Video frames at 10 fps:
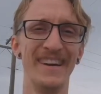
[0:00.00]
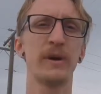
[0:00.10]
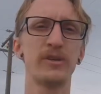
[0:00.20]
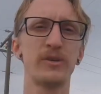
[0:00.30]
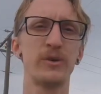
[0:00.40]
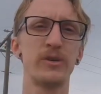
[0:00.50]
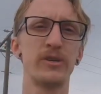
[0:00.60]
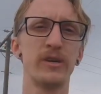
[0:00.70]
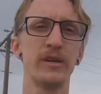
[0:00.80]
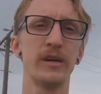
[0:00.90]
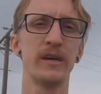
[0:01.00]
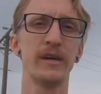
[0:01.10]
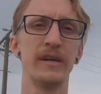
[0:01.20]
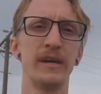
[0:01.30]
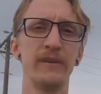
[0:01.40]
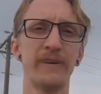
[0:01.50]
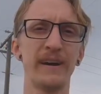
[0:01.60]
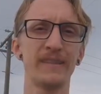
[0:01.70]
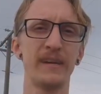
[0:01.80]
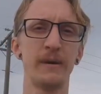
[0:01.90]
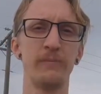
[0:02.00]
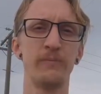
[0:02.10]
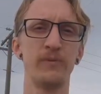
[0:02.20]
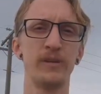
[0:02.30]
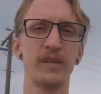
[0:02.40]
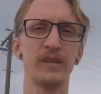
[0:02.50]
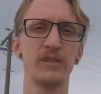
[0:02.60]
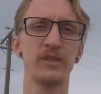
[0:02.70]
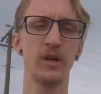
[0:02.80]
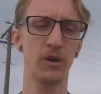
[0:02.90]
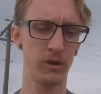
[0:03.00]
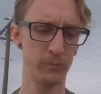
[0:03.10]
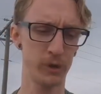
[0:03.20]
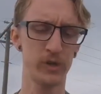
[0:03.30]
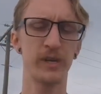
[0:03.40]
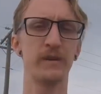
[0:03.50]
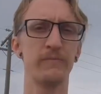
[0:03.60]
My shoulders hurt, and the fact that I'm ridiculously tall and pushing a